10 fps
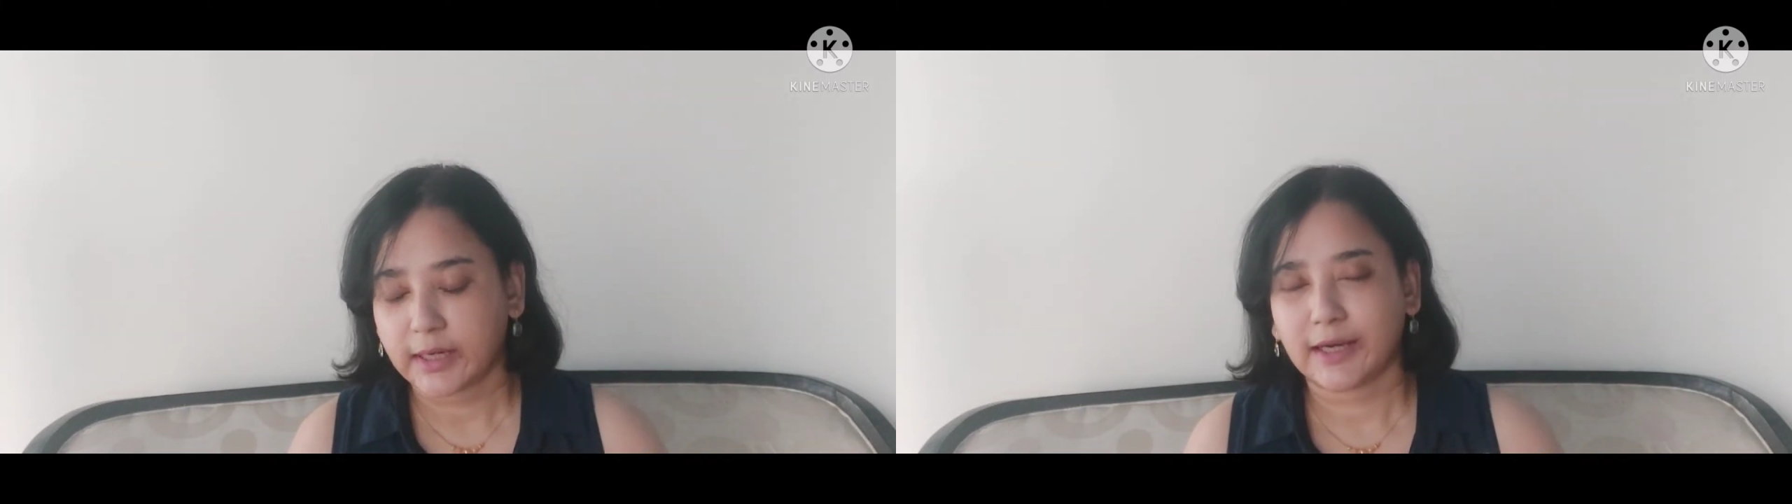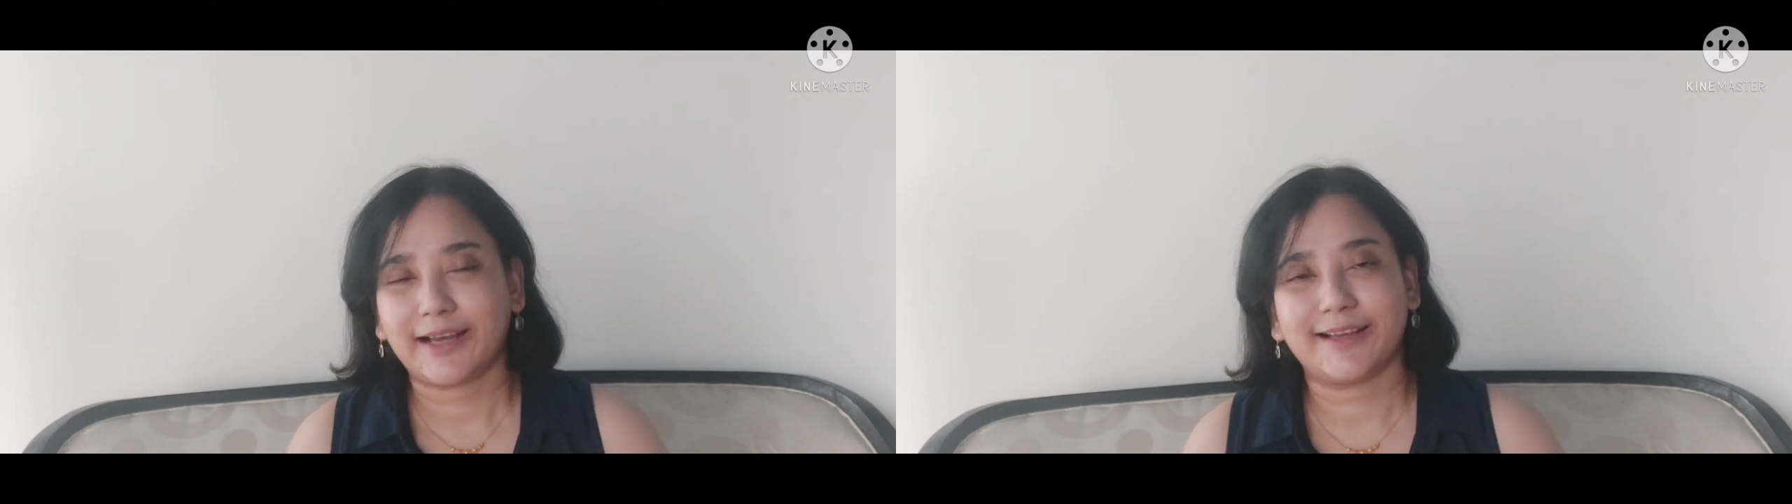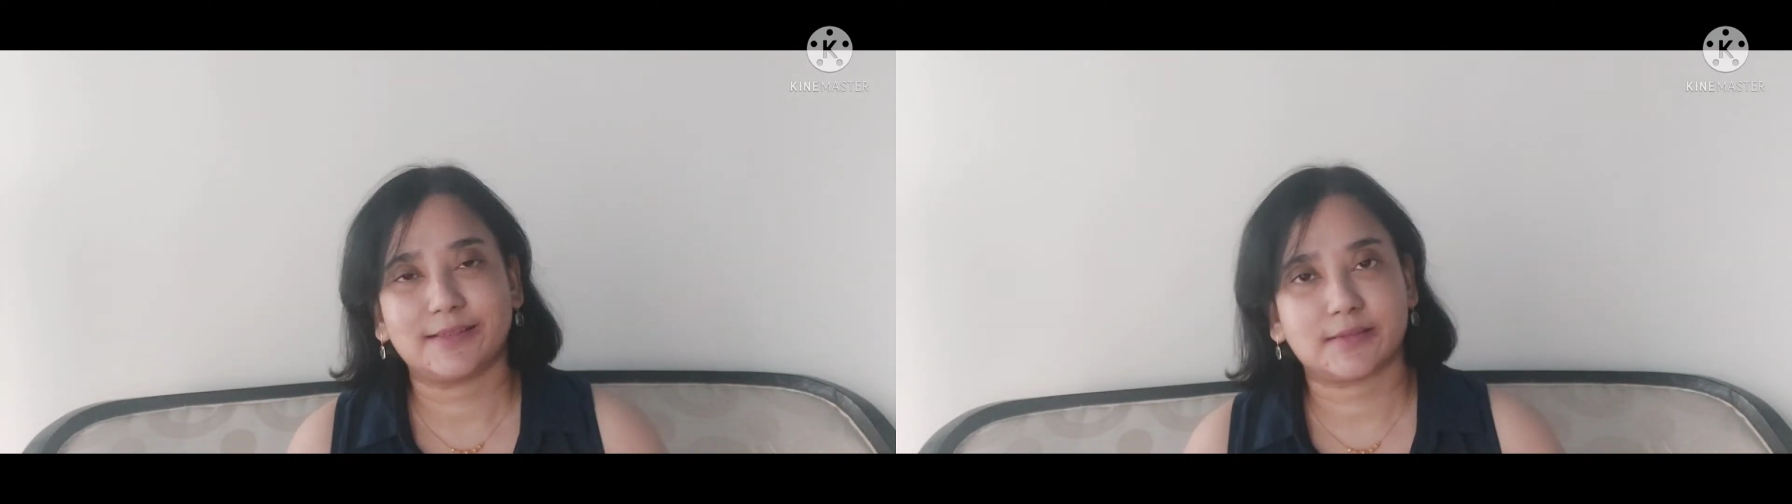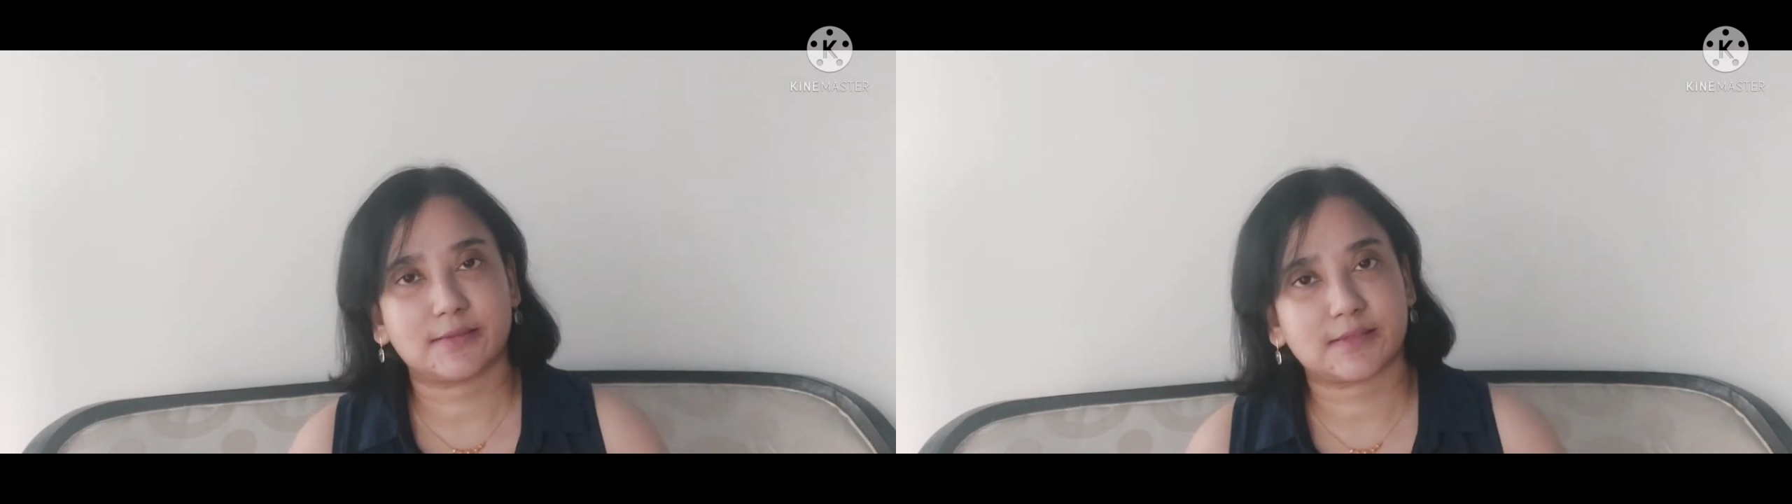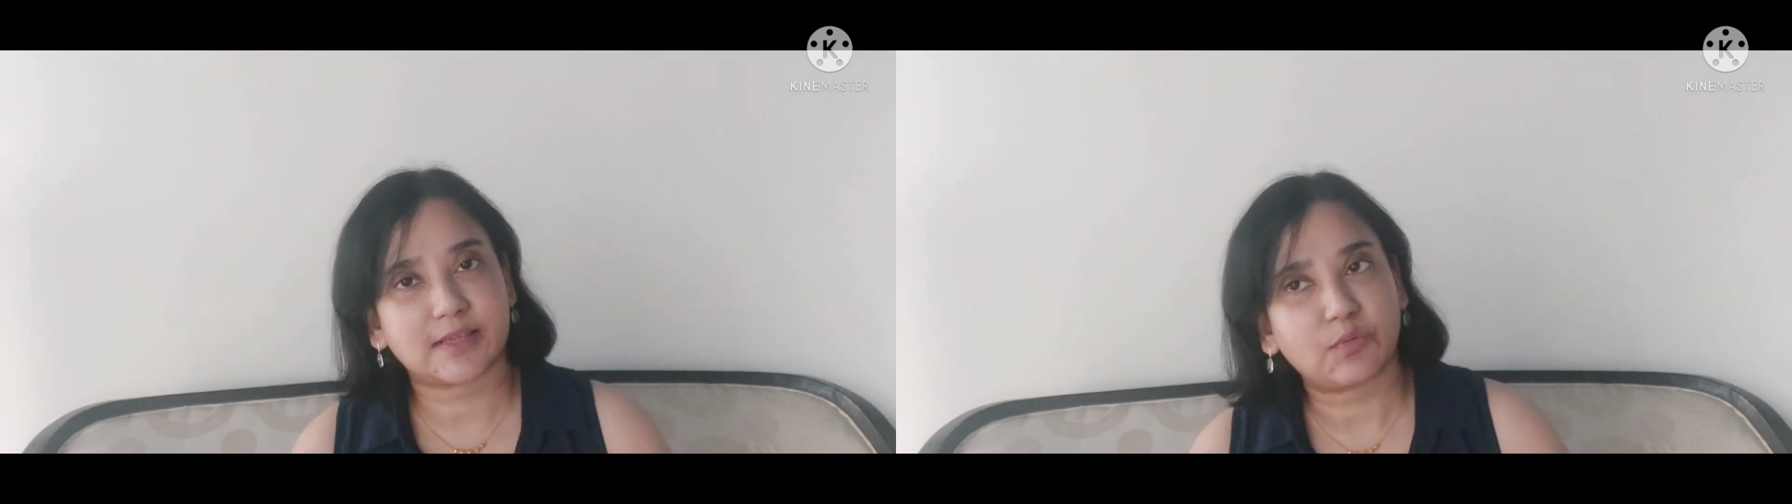as
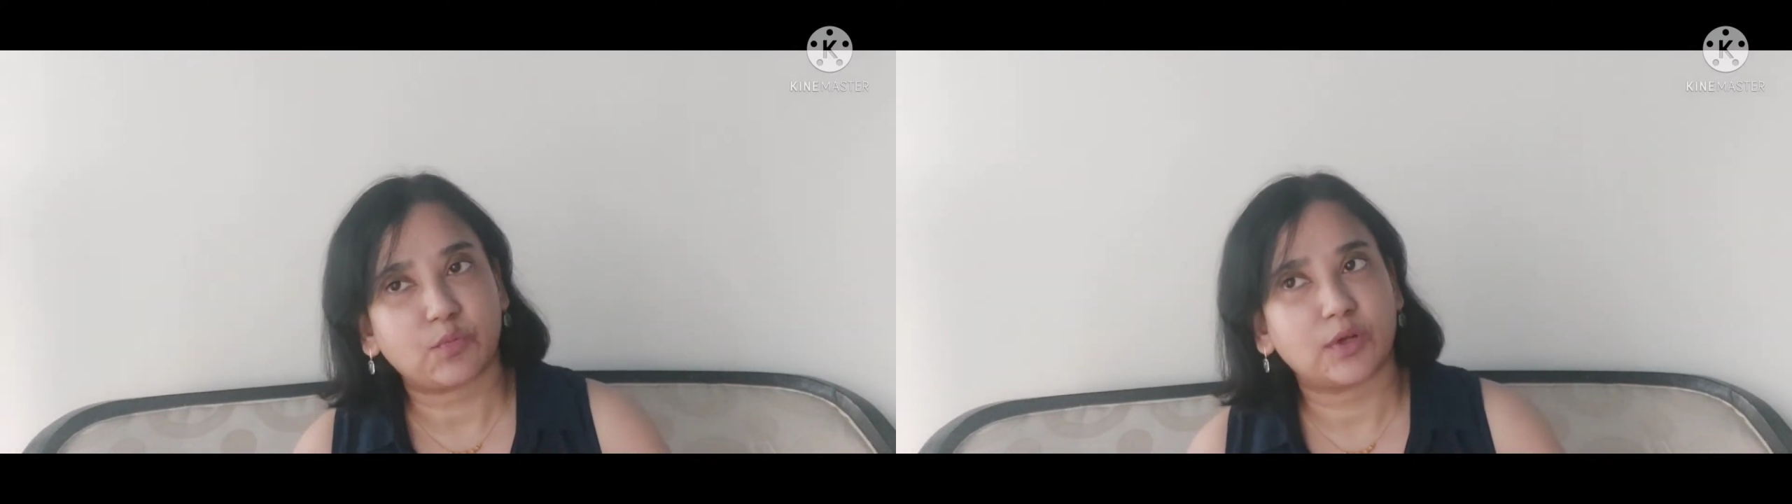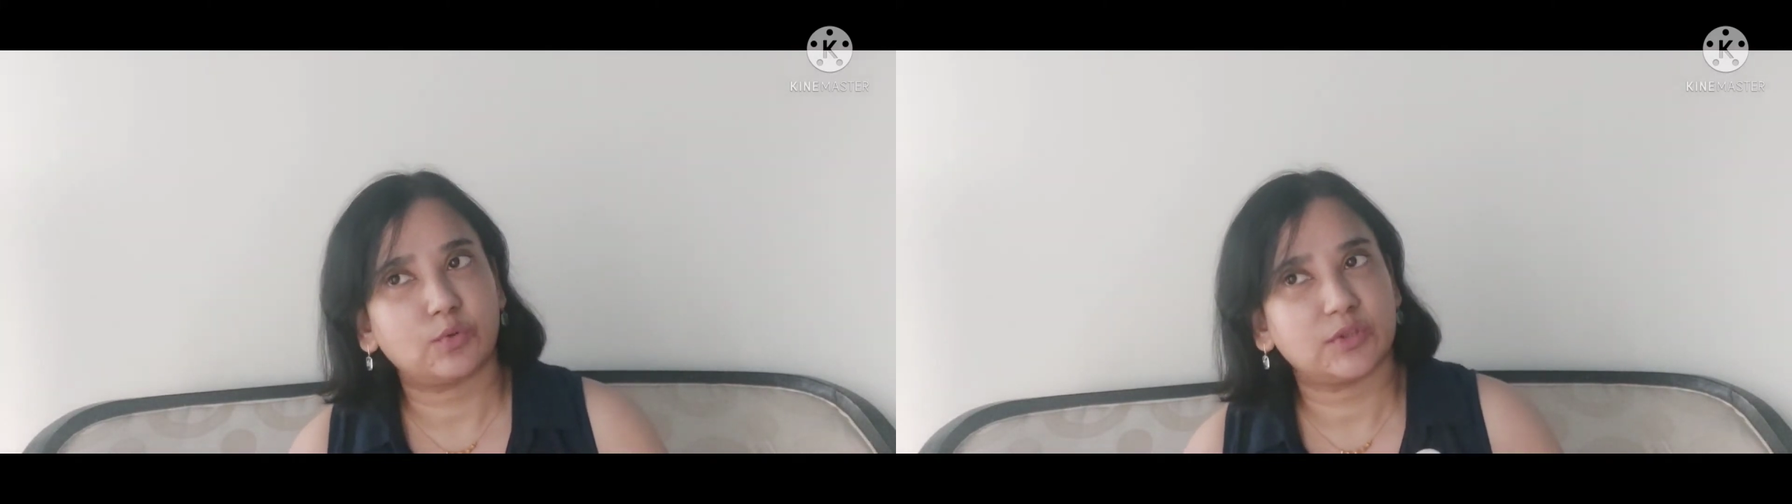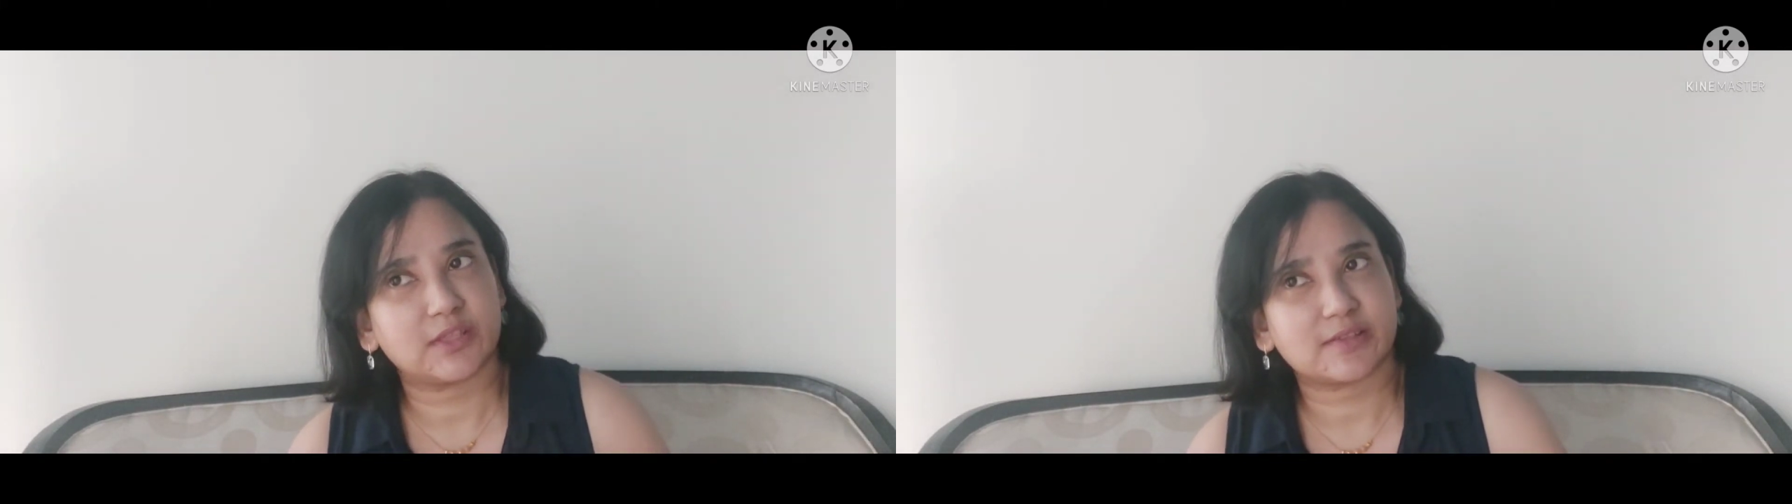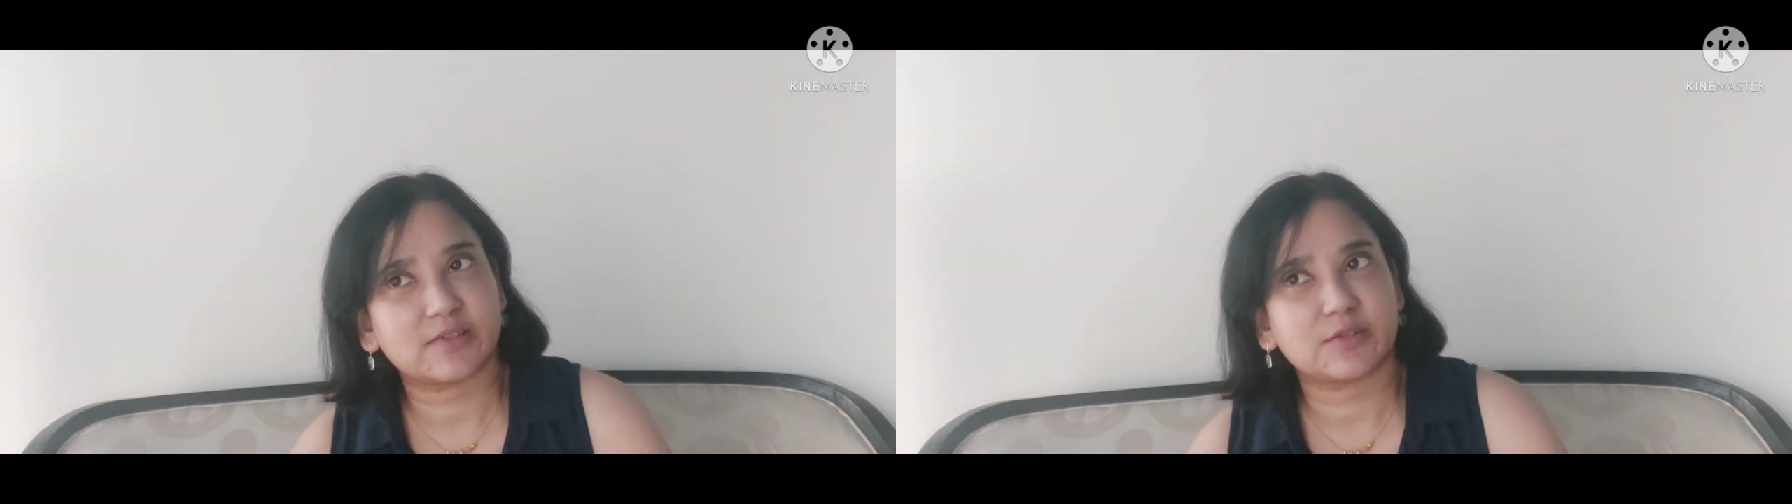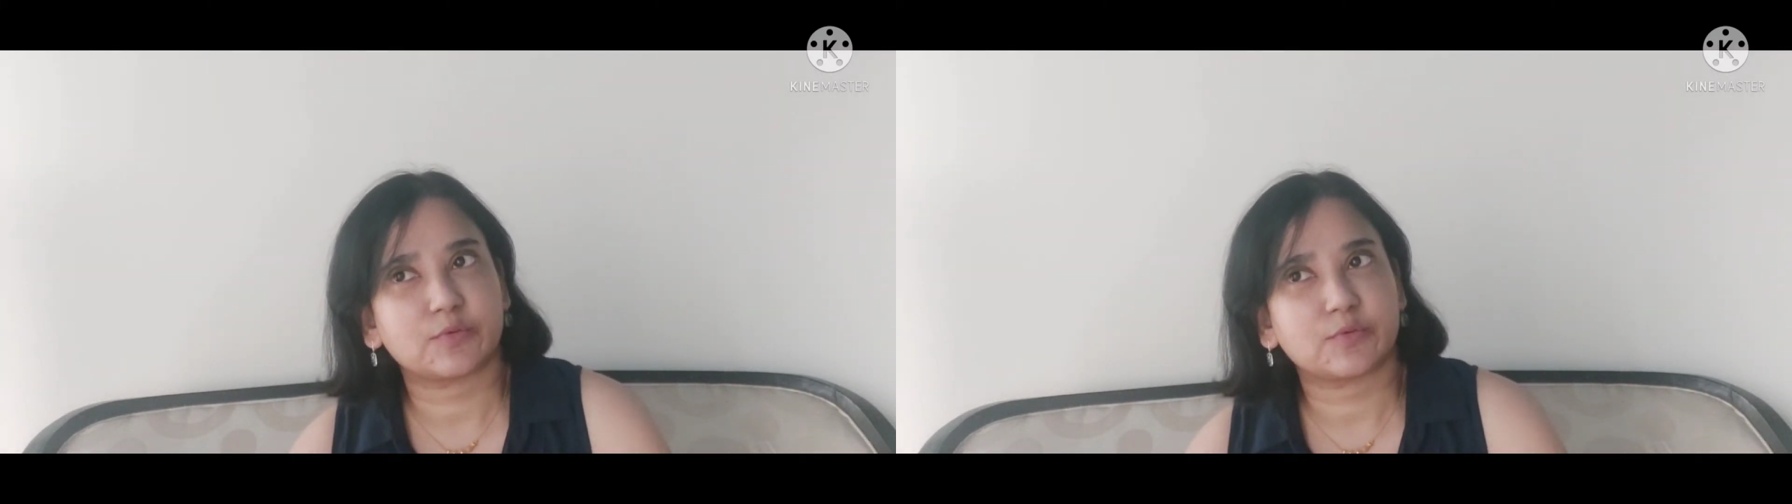someone who doesn't